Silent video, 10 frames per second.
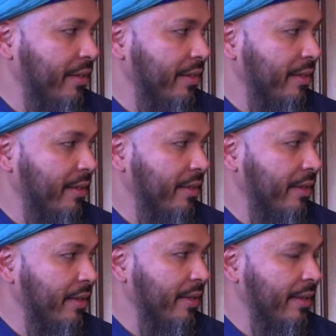
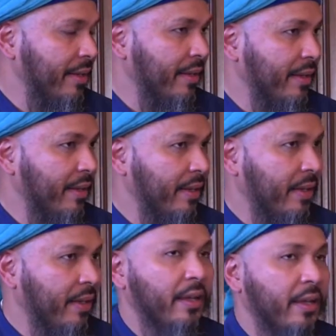
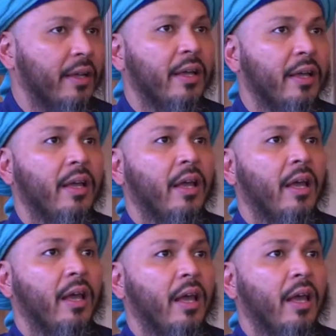(no one is talking)